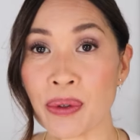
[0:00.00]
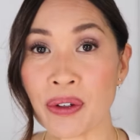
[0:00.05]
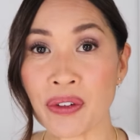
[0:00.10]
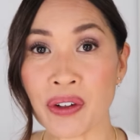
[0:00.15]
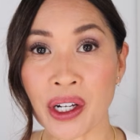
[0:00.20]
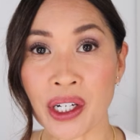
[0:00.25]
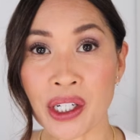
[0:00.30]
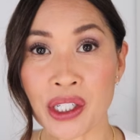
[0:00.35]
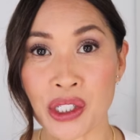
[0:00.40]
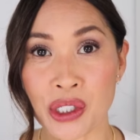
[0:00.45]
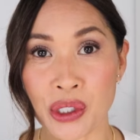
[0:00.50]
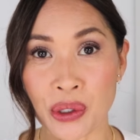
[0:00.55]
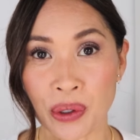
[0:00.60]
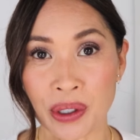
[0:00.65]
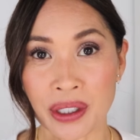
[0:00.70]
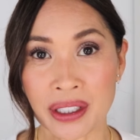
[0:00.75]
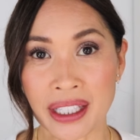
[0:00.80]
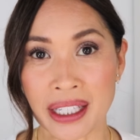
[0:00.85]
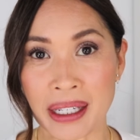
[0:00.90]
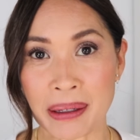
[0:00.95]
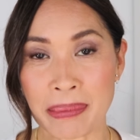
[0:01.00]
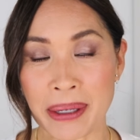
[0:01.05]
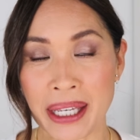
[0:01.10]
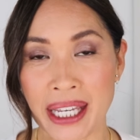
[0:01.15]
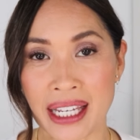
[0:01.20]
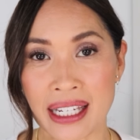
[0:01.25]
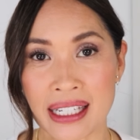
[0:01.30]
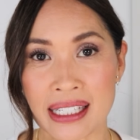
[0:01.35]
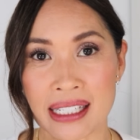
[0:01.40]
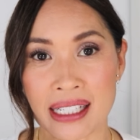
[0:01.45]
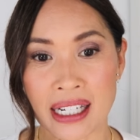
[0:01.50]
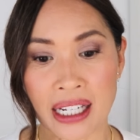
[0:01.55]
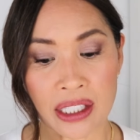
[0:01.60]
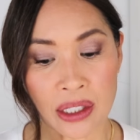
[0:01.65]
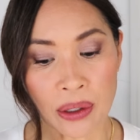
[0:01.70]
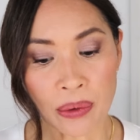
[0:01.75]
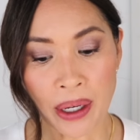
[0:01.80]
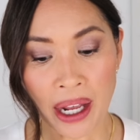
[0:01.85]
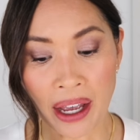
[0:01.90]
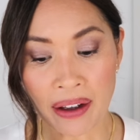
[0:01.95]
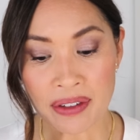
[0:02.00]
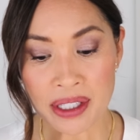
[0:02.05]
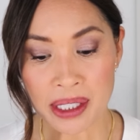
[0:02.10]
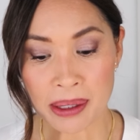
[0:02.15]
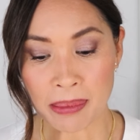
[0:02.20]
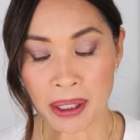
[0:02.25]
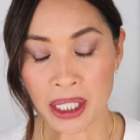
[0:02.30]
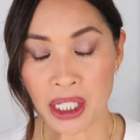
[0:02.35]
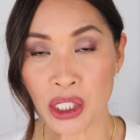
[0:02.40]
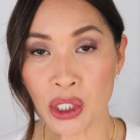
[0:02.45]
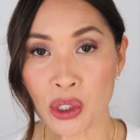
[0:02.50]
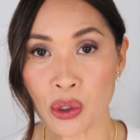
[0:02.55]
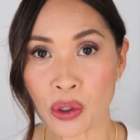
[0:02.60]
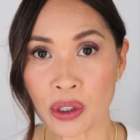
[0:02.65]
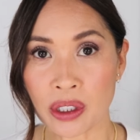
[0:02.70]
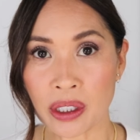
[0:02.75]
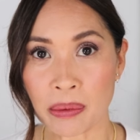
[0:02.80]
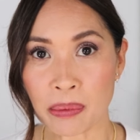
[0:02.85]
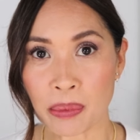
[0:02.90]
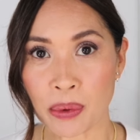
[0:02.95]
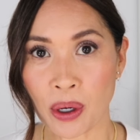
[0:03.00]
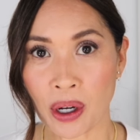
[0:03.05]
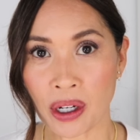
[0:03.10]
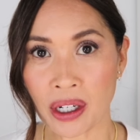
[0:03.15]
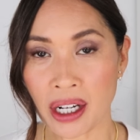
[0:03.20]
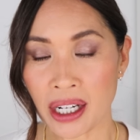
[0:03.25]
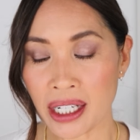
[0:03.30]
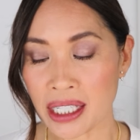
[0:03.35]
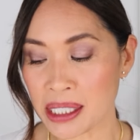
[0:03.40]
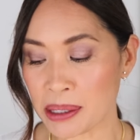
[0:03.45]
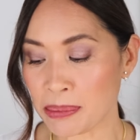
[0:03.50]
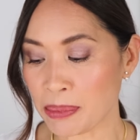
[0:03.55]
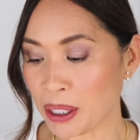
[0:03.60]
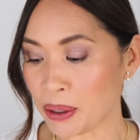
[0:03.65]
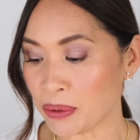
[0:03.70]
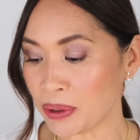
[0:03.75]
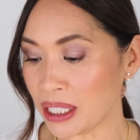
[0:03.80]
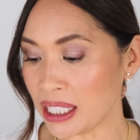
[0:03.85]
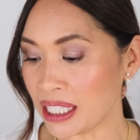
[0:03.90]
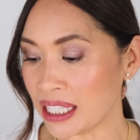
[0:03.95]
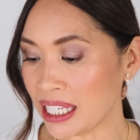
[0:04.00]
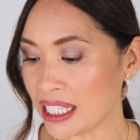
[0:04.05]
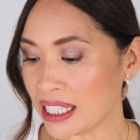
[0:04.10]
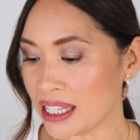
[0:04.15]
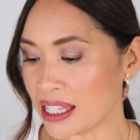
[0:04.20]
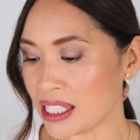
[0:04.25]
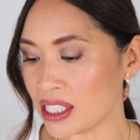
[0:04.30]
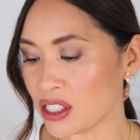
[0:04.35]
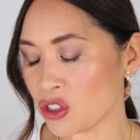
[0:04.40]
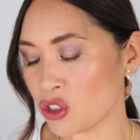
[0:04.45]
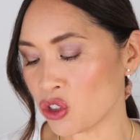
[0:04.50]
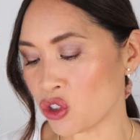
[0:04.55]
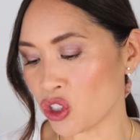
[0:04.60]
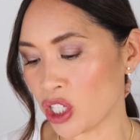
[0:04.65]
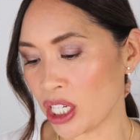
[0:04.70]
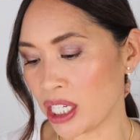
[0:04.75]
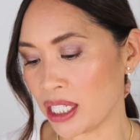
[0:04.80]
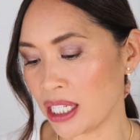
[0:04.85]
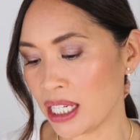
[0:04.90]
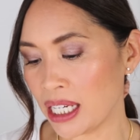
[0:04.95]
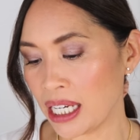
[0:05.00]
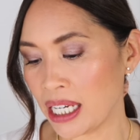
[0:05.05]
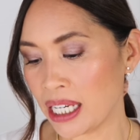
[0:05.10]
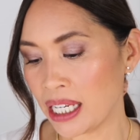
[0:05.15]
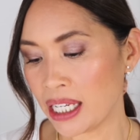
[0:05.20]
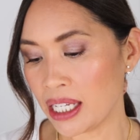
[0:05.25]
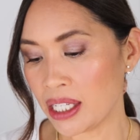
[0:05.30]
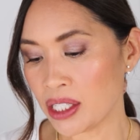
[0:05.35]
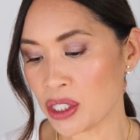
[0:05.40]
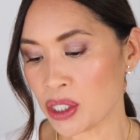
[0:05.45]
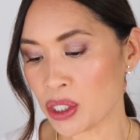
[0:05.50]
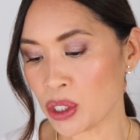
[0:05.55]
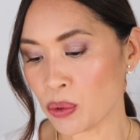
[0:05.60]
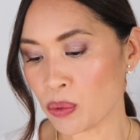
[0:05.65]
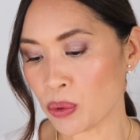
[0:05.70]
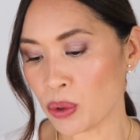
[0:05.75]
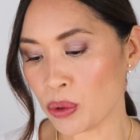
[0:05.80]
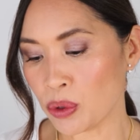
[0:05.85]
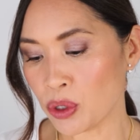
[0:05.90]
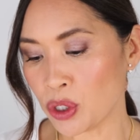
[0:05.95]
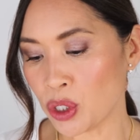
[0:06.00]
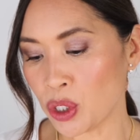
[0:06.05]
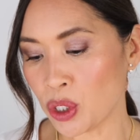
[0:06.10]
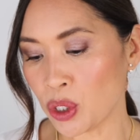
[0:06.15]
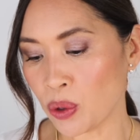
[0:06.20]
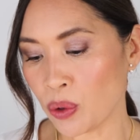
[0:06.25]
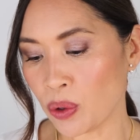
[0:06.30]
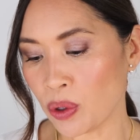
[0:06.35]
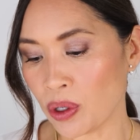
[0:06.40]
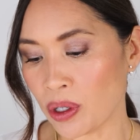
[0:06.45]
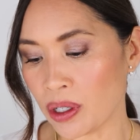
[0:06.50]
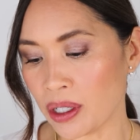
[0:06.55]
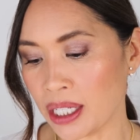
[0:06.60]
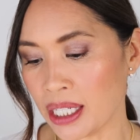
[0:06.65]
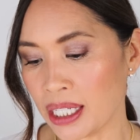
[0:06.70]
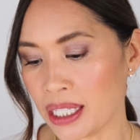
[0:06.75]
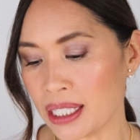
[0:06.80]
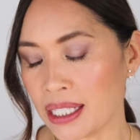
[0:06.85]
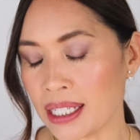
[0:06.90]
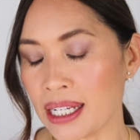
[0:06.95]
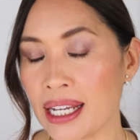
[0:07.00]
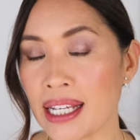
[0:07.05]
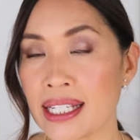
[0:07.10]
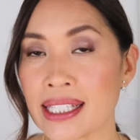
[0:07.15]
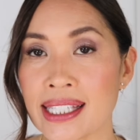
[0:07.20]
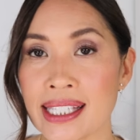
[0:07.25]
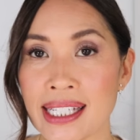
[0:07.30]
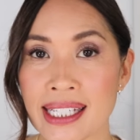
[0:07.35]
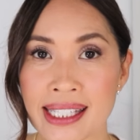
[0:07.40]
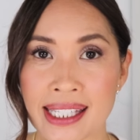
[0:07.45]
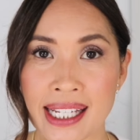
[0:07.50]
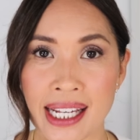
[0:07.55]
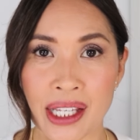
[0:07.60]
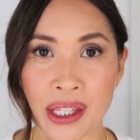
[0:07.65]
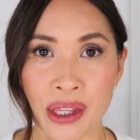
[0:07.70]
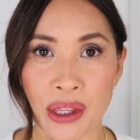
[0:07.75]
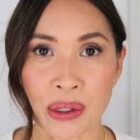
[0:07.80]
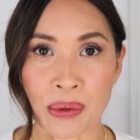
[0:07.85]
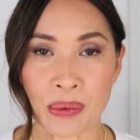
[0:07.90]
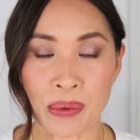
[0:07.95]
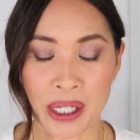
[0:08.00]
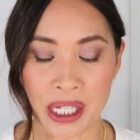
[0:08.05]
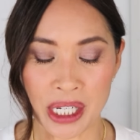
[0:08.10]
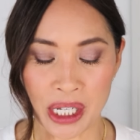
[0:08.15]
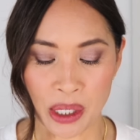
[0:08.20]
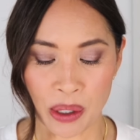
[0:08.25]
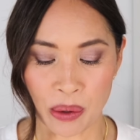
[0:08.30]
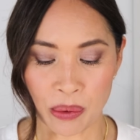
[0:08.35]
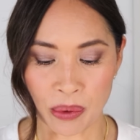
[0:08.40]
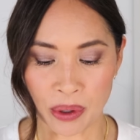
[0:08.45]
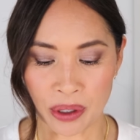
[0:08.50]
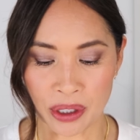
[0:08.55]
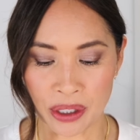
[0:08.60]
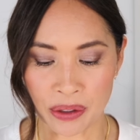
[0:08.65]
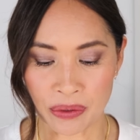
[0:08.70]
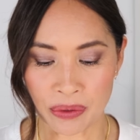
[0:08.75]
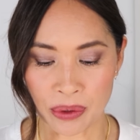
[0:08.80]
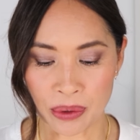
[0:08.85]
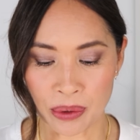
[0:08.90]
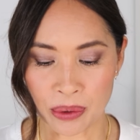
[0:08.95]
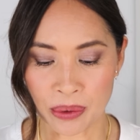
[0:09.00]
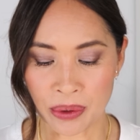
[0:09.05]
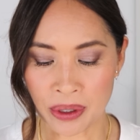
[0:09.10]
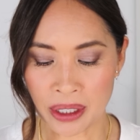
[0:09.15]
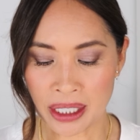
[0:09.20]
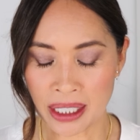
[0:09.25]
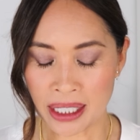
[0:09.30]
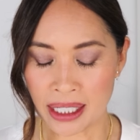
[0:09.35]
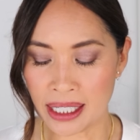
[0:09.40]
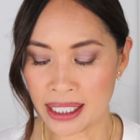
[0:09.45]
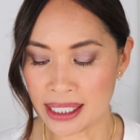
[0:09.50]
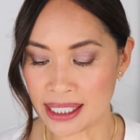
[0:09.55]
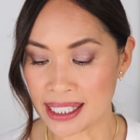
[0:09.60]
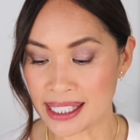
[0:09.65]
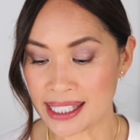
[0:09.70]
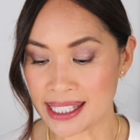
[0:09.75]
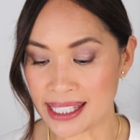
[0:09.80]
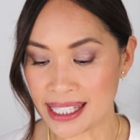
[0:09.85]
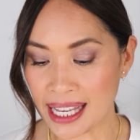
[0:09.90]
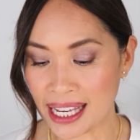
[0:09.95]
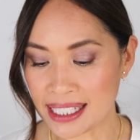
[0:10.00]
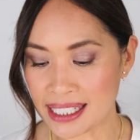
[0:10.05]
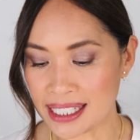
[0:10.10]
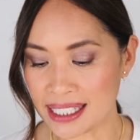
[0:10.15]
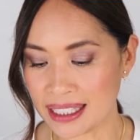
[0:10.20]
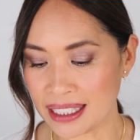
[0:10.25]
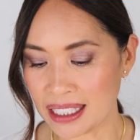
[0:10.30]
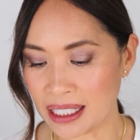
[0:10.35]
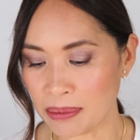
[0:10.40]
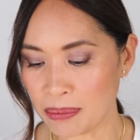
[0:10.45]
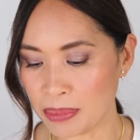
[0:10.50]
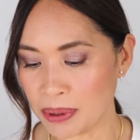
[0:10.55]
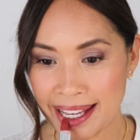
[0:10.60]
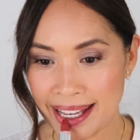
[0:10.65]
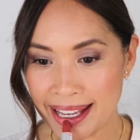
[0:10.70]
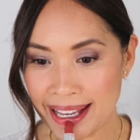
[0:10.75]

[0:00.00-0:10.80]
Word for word: we've got a Dior lip, and I don't have as many Dior lip products, but I really like this shade. It's the Rouge Dior in 683 Rendezvous. It's a satin lip.